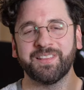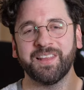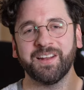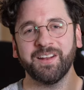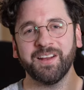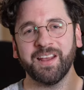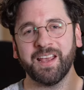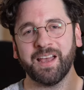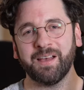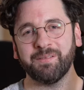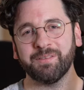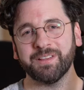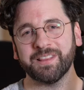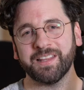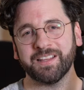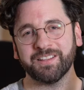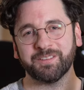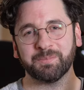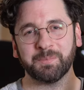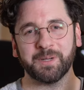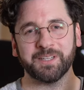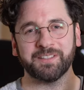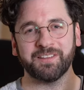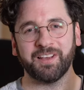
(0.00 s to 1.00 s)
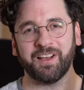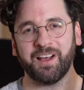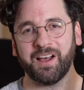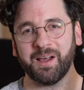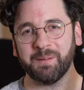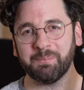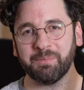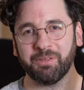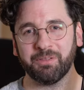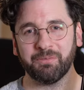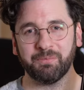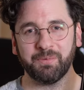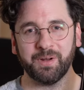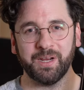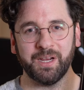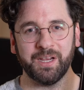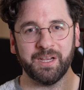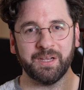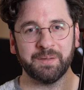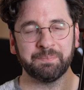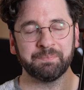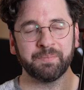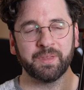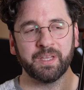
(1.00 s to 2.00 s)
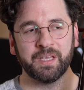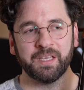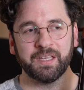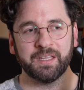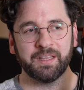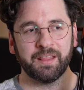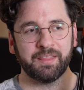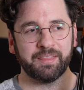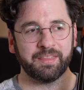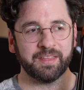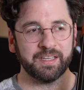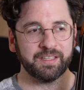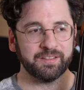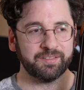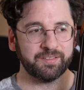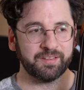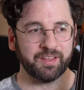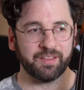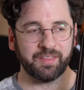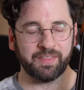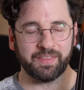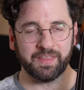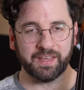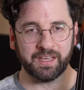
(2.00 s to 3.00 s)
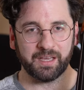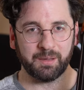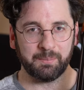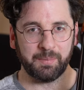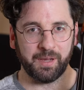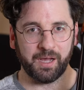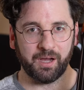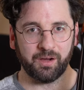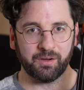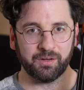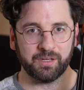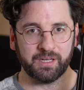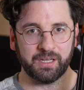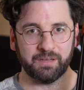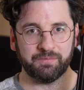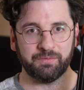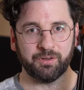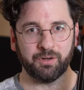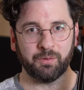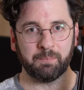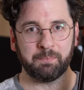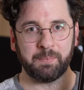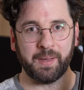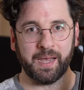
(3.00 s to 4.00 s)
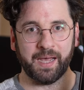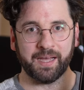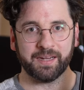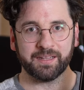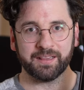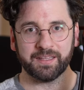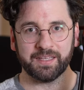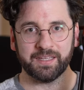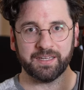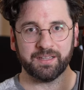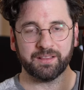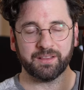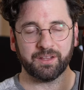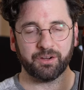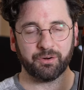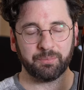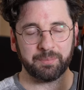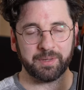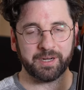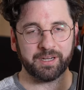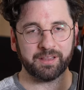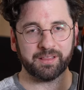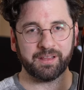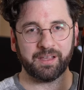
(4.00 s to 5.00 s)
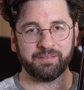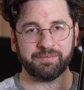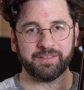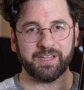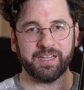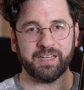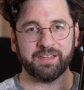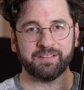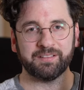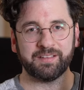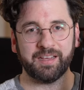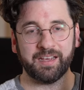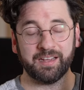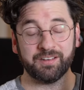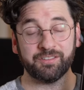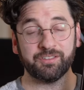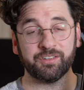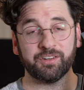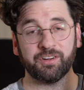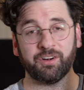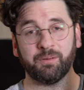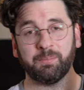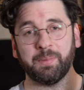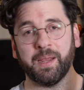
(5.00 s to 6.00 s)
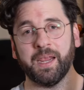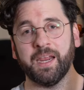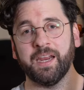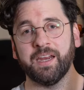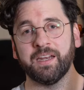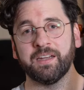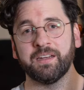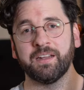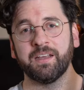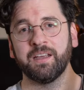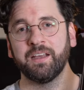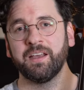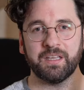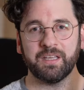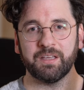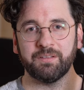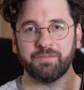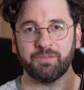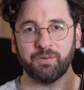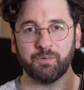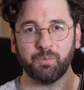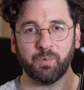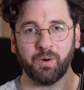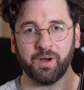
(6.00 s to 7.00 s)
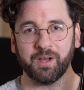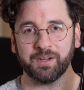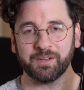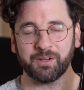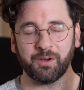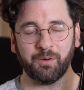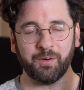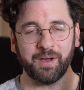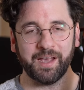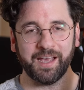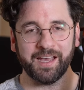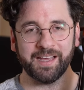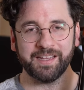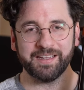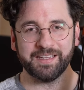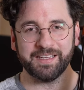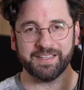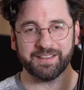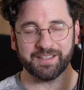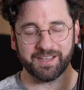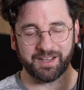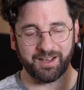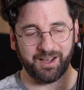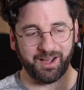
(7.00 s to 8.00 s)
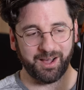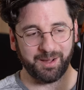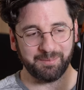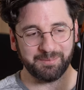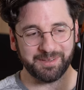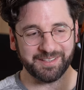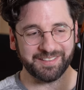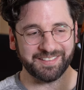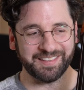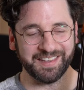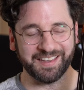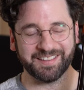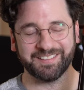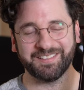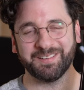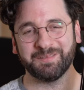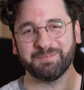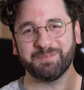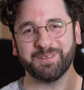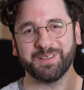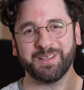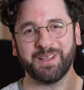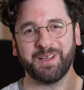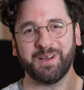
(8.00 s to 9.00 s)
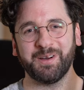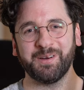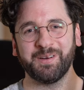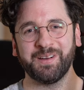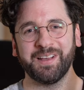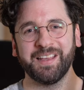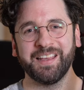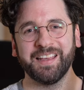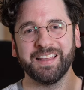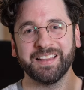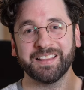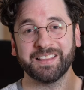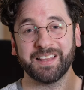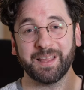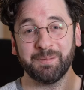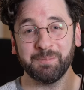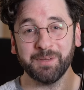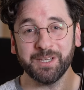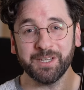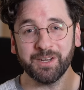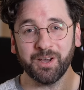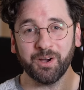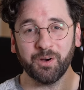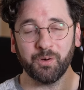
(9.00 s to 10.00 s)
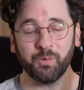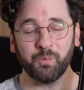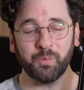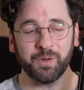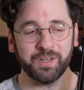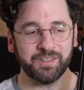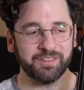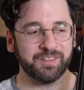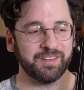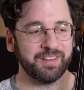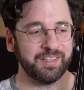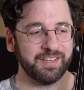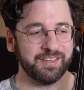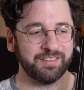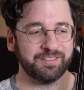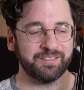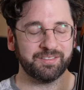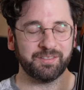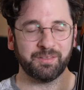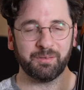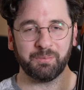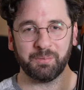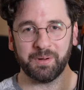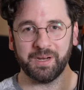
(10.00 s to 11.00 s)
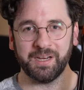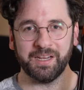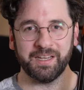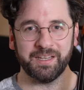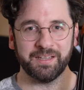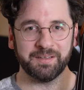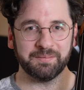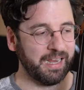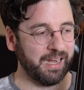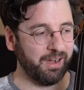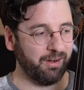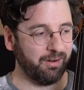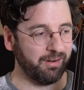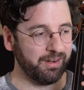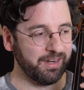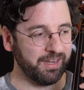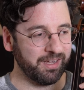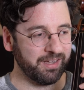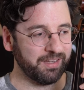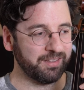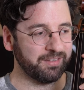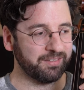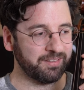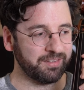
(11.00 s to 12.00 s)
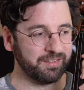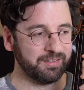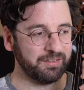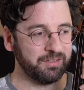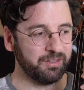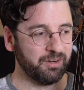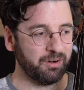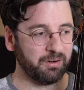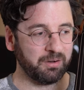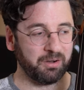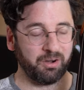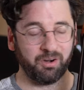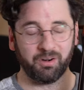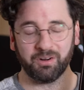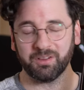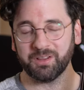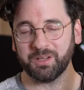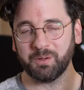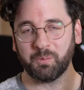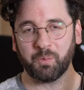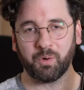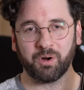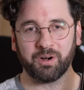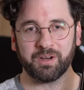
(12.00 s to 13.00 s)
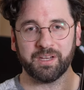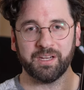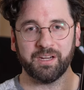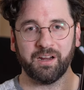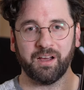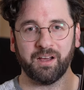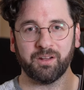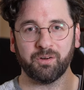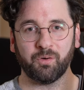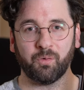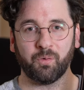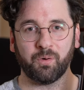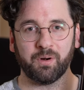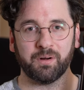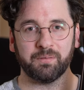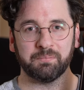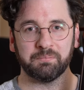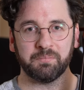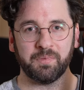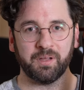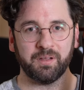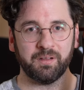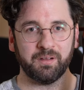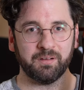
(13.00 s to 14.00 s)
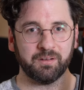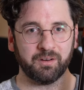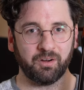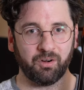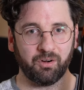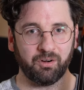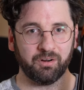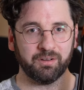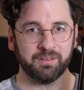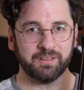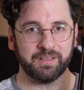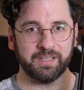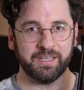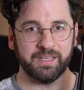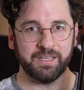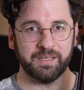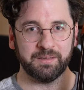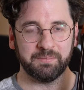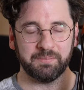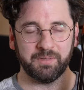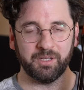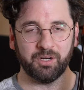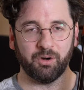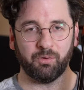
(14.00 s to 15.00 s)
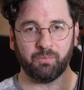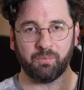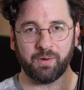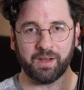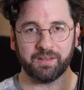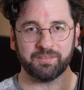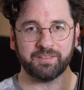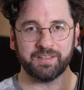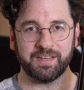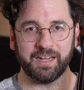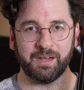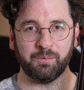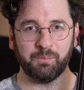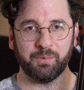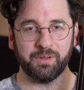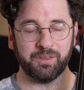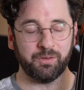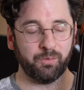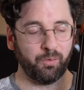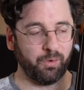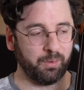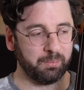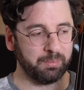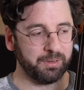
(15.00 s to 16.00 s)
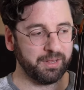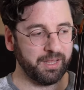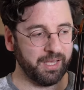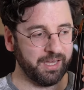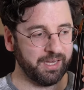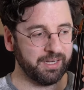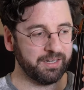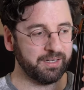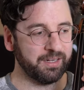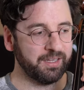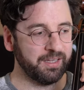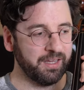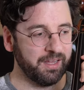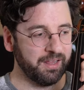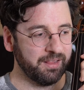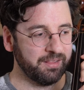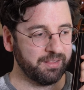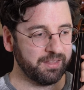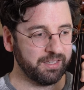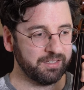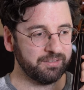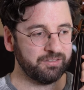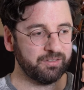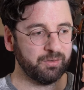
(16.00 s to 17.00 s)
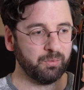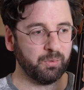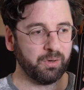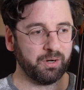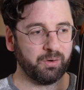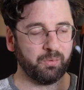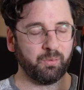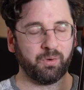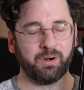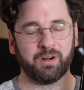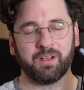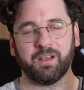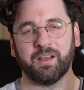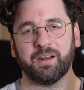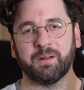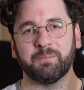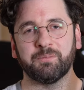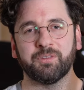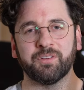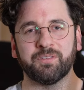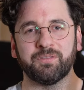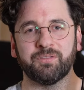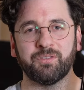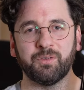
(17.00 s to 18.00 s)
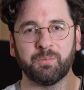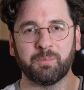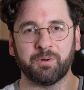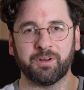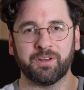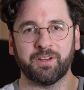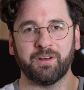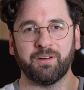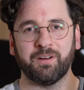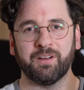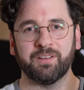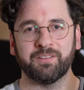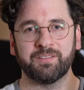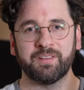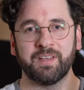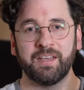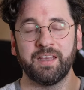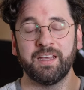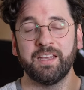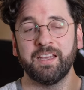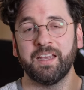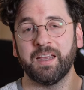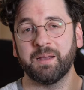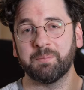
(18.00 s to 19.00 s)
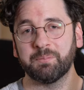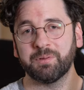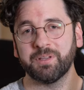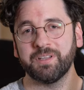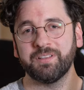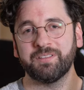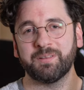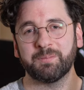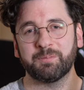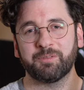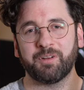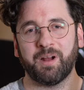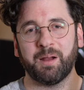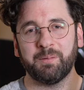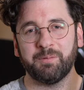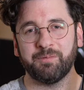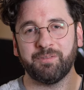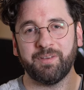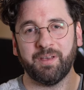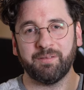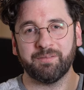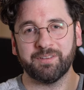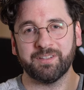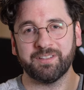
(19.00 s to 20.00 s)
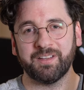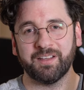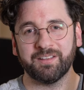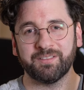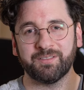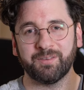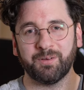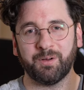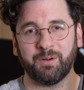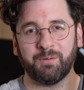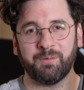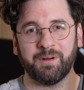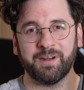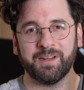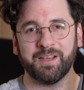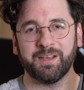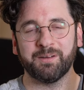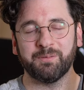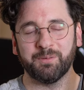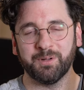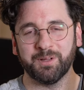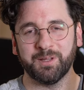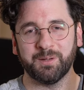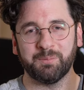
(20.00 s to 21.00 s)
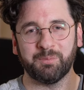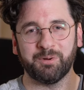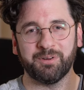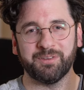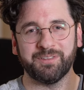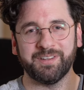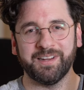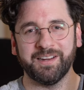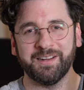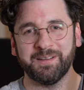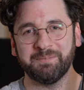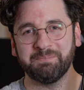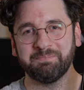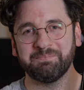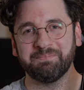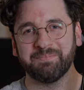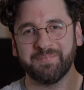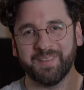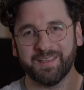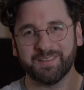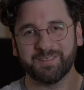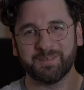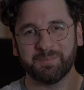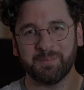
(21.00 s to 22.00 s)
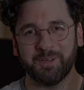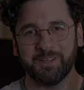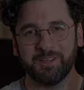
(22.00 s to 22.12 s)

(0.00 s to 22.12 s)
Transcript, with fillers: There you have it. That's my top three things to think about if you're battling a little bit of left hand tension or pain. If you want, go ahead in the comment section below. Let me know which of these three areas you're currently working on or currently, you know, resonate with your playing, things you want to work on. I'm just super curious. And please subscribe if you haven't done so already. I'd really appreciate it. Thanks so